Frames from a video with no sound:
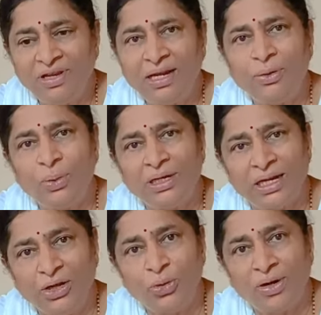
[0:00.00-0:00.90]
feeling will
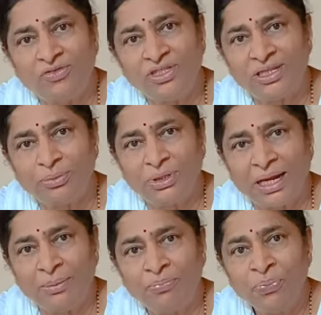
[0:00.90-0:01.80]
tell you after some
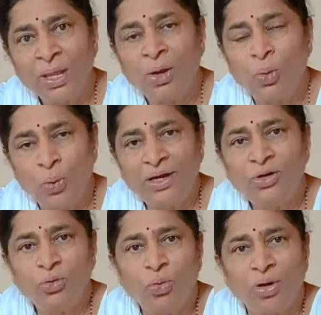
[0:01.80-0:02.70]
time when
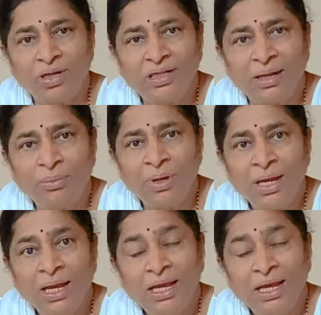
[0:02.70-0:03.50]
to water them.